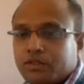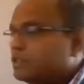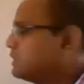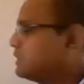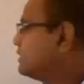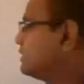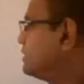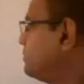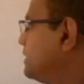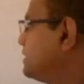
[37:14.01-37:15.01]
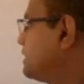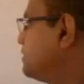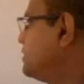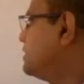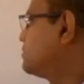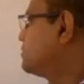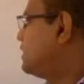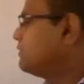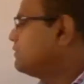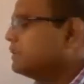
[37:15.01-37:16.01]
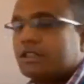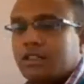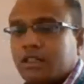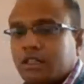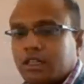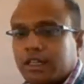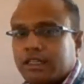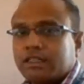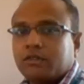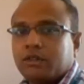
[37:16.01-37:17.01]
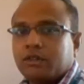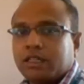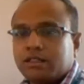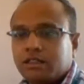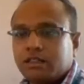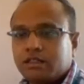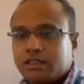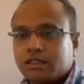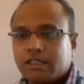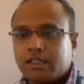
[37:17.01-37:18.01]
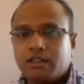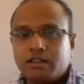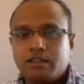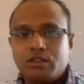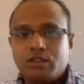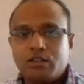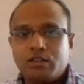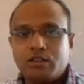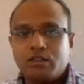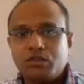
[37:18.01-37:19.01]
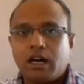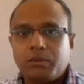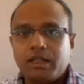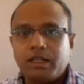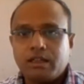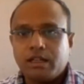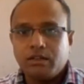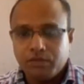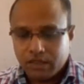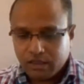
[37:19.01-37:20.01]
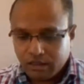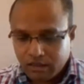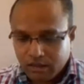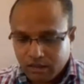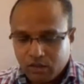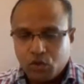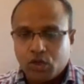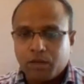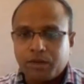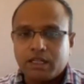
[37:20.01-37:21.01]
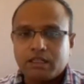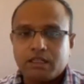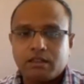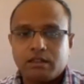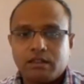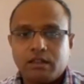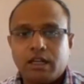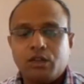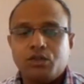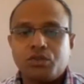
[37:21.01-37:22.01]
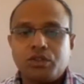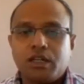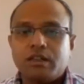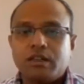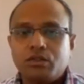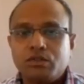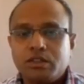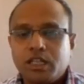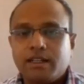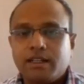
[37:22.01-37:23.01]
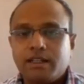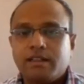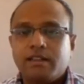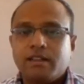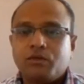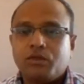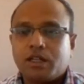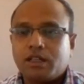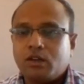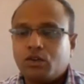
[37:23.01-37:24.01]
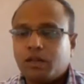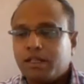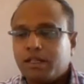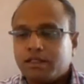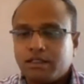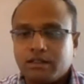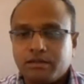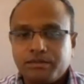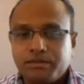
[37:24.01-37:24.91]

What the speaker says: So this is the major advantage. So always it is advised in stress analysis use RB3 for the load application, and you should not use CERIG for the load application.